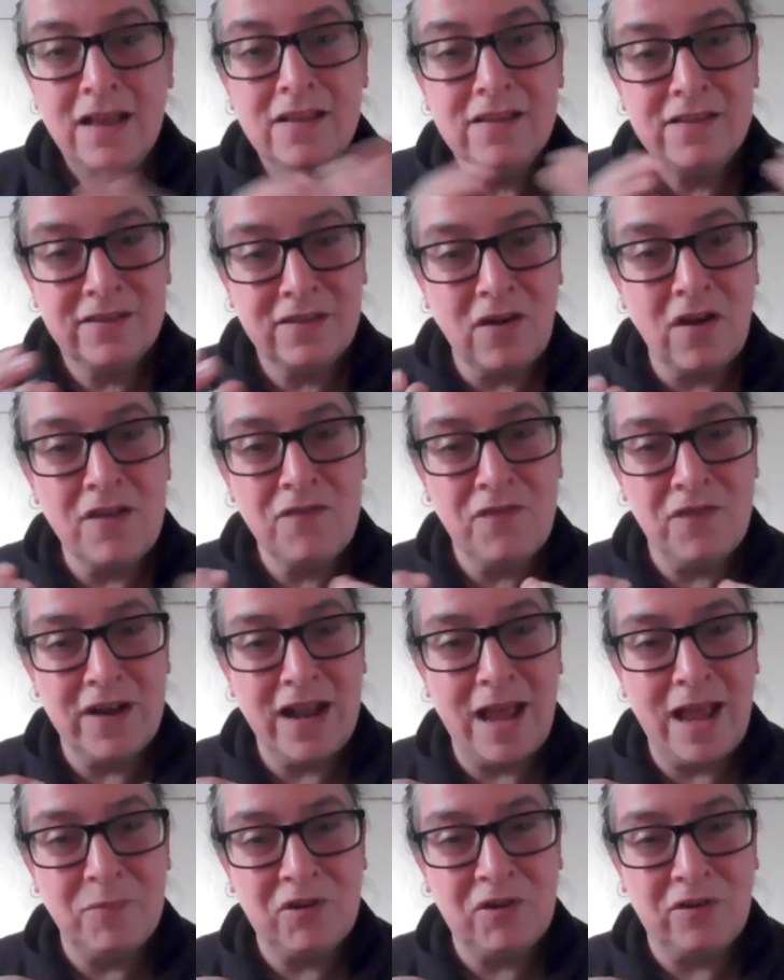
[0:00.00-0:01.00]

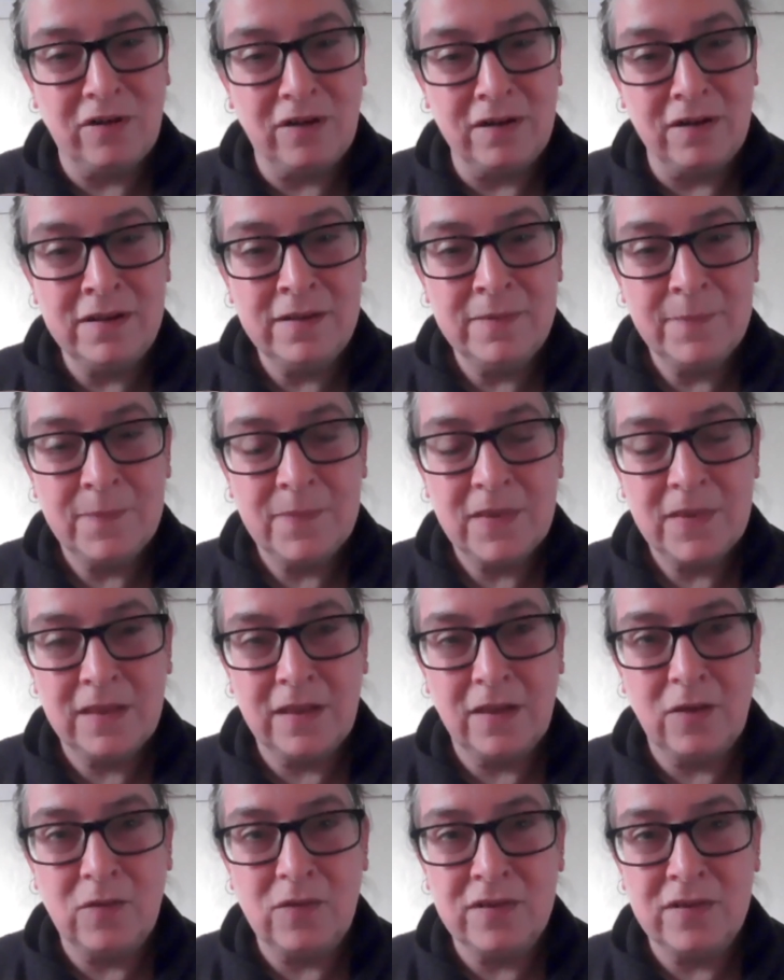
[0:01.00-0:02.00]
Siphonaptera,
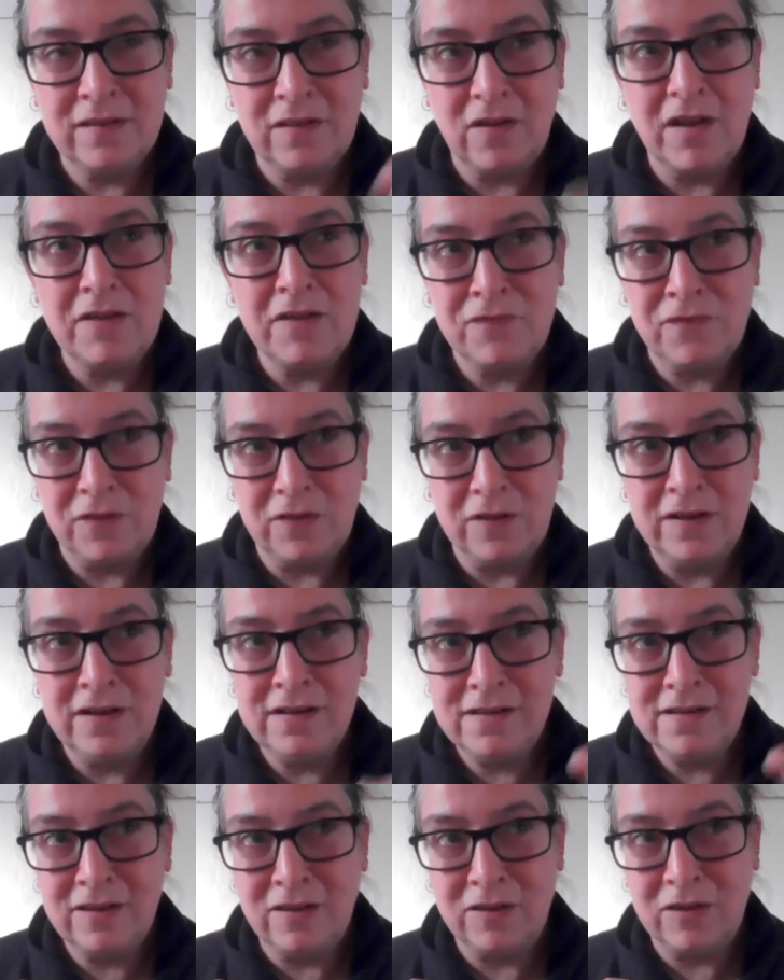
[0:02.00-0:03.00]
so siphon,
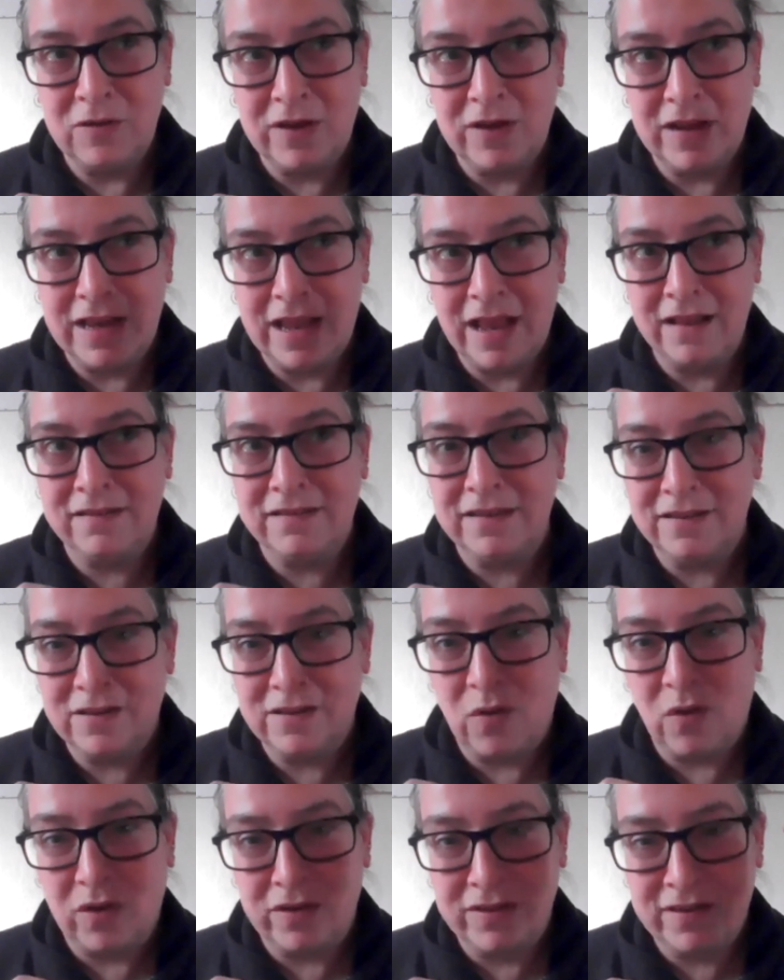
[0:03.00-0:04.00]
so you can guess it's got a